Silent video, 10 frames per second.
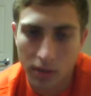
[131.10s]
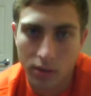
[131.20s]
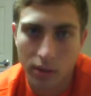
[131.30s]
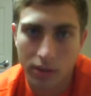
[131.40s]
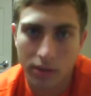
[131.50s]

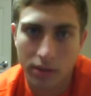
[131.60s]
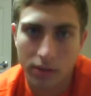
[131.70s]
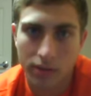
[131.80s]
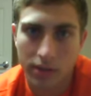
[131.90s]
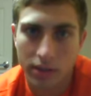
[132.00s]
so everything
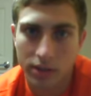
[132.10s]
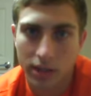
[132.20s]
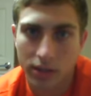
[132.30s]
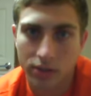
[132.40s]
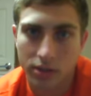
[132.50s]
was very
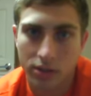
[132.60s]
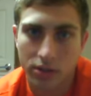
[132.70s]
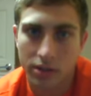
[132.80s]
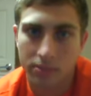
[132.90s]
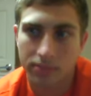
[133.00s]
challenging to
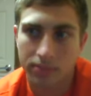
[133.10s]
him.